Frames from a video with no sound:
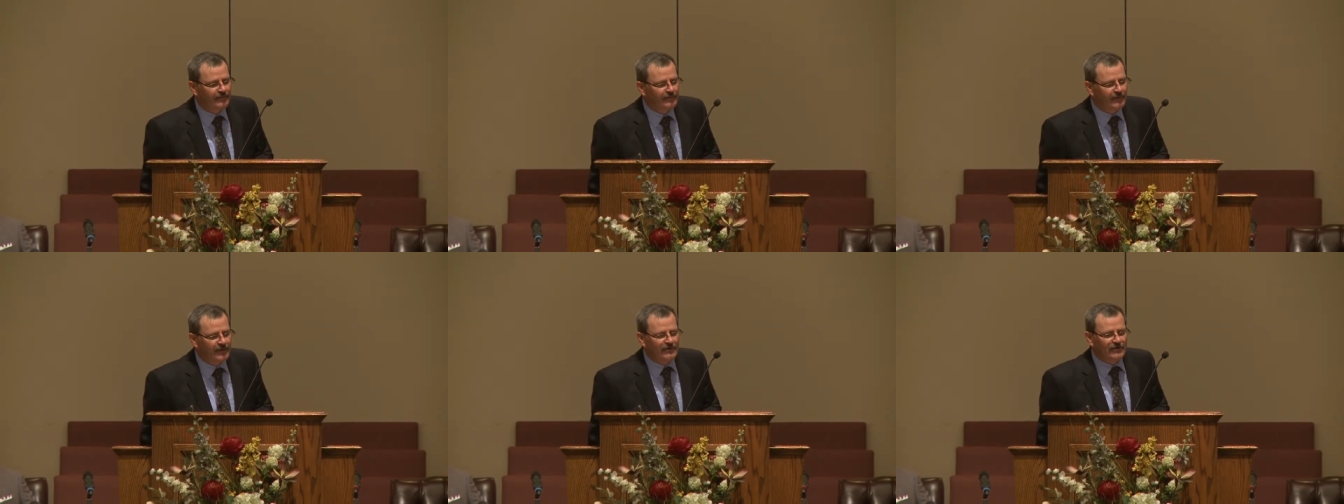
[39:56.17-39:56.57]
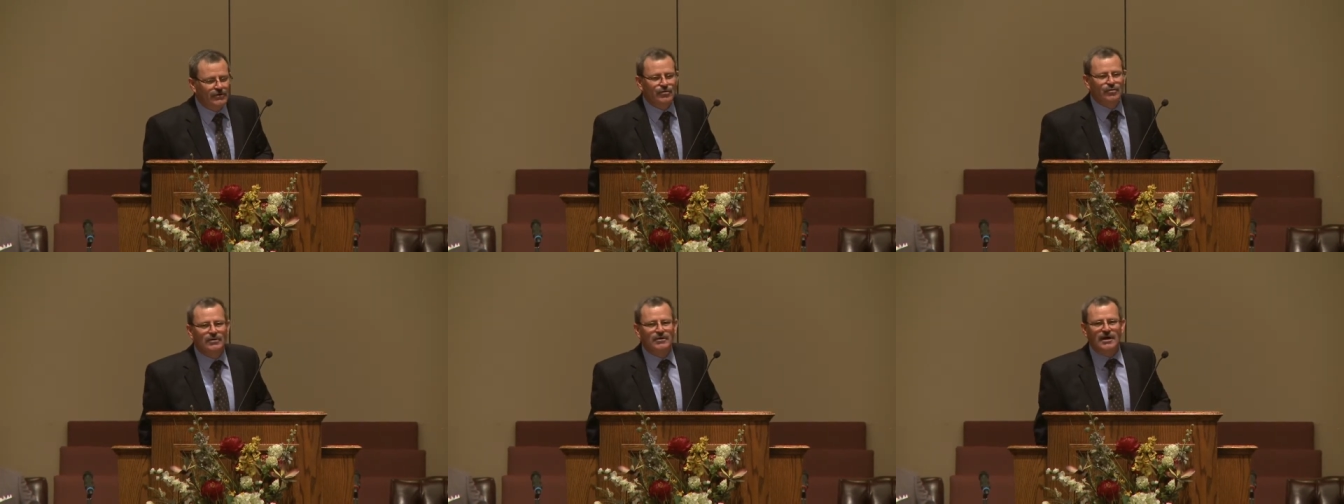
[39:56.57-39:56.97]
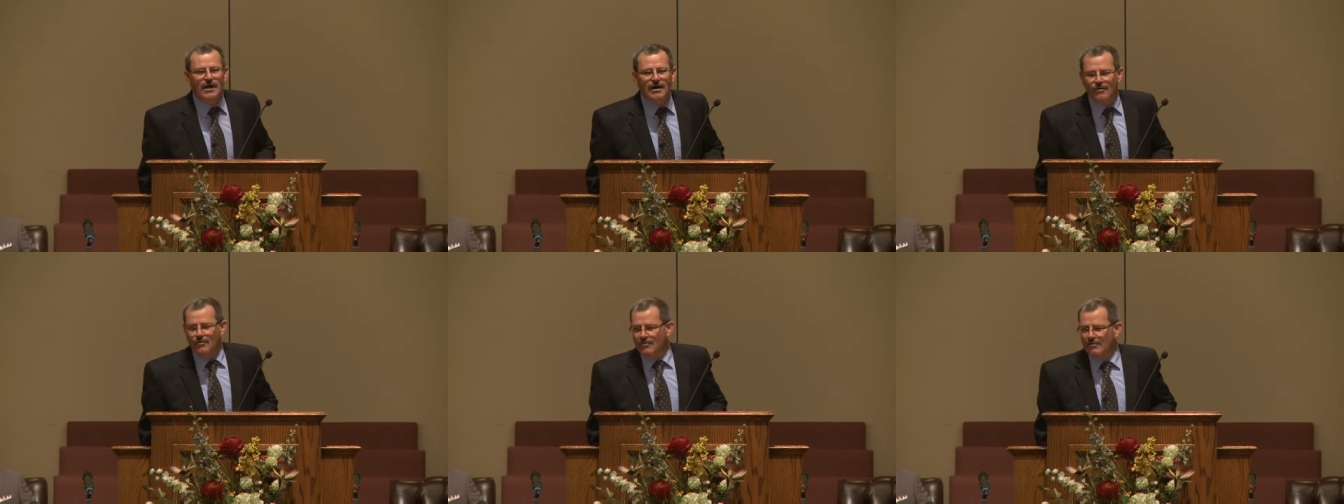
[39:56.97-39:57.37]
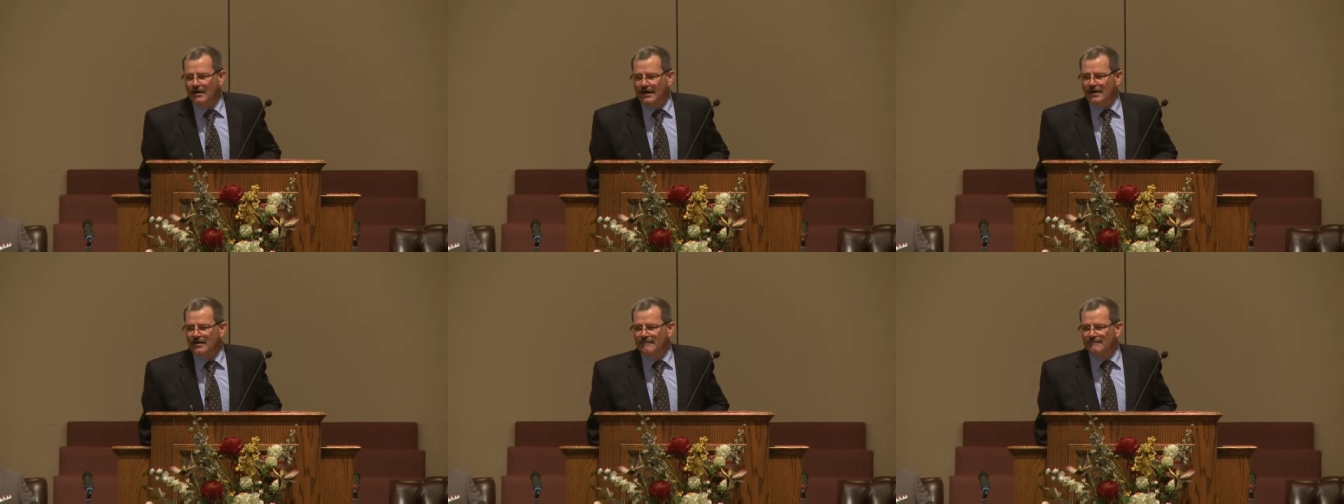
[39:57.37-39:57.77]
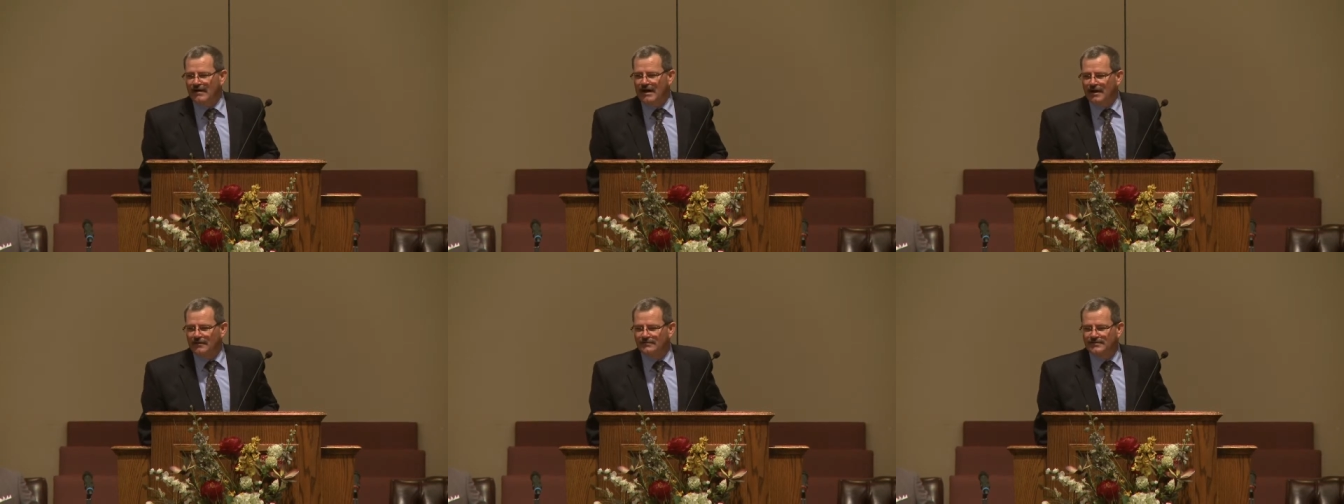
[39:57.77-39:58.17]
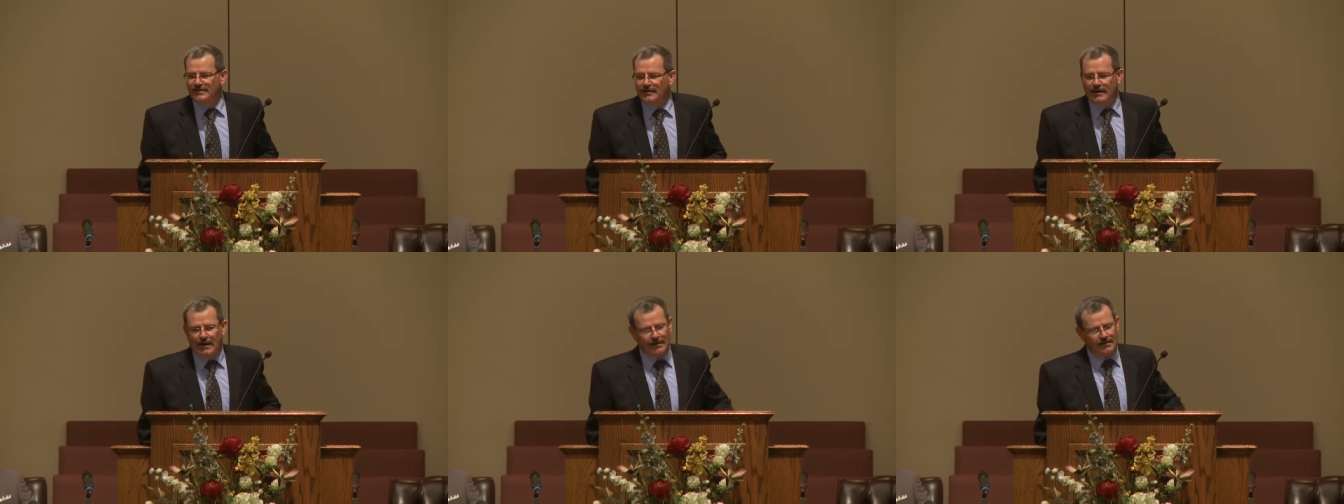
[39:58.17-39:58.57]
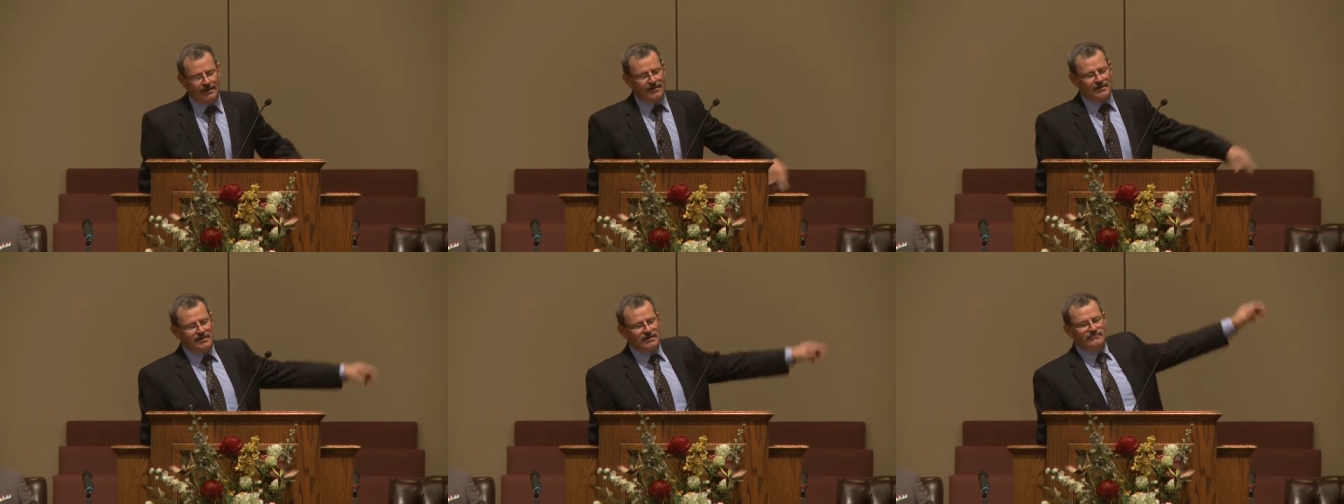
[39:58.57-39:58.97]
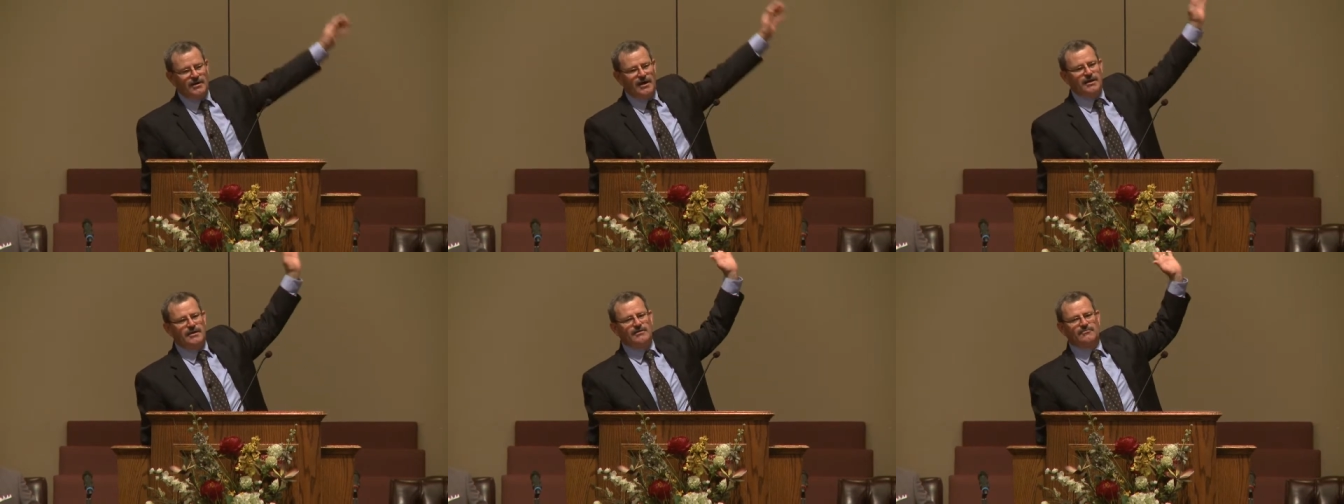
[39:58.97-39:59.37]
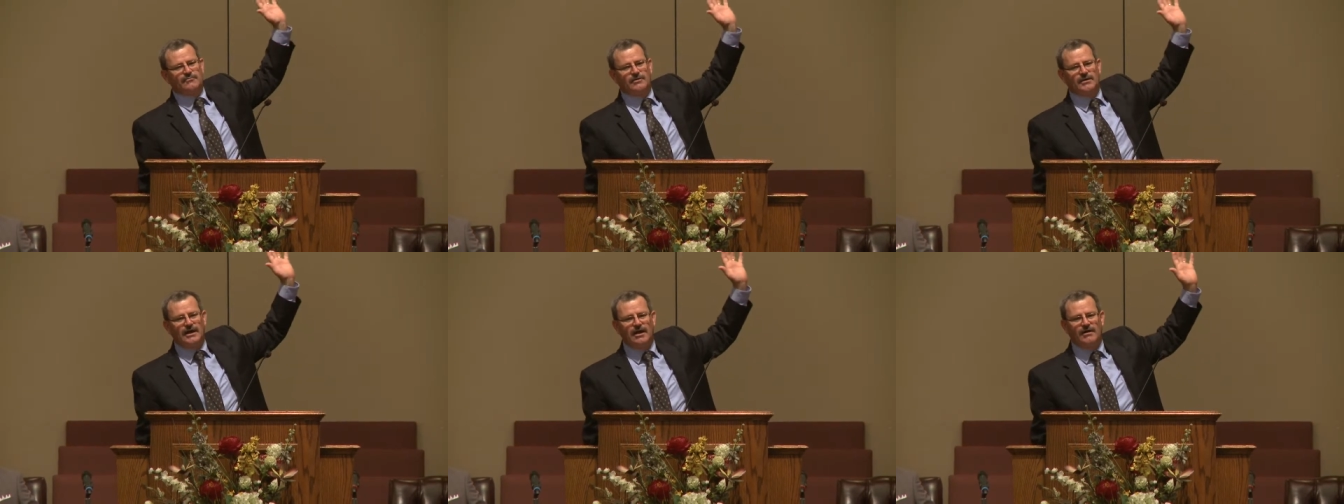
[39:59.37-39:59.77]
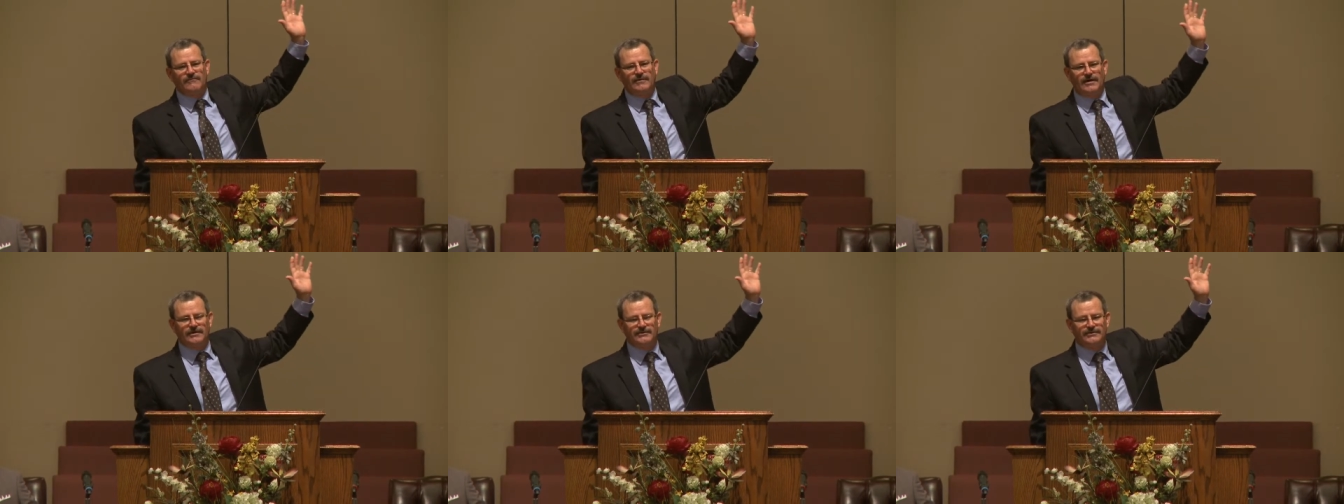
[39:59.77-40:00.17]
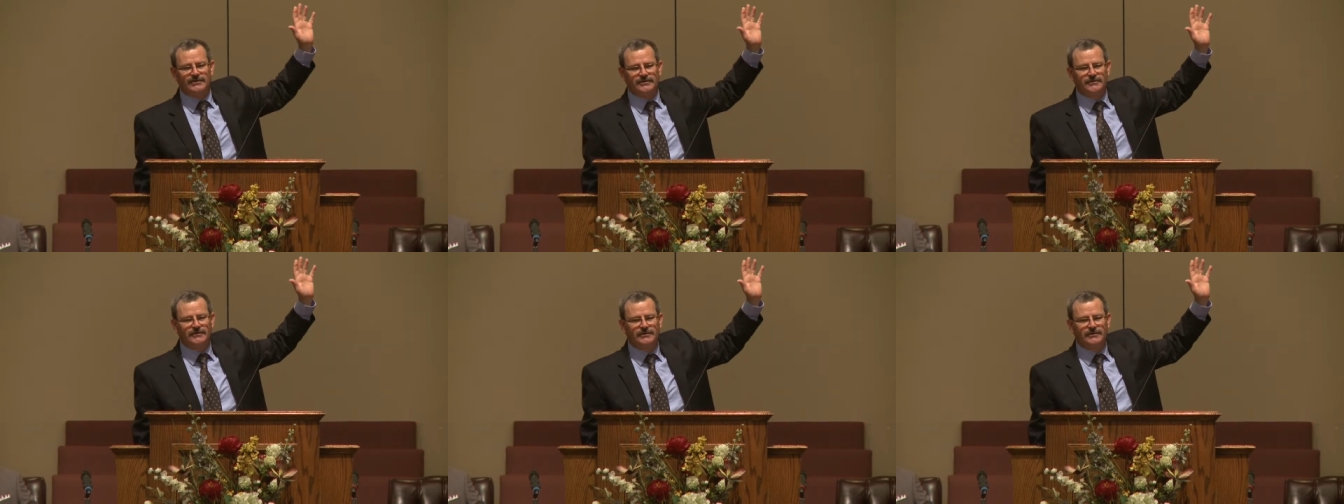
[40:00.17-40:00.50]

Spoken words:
He said, who will go? I need a volunteer. Isaiah said, right here's one. I'll volunteer.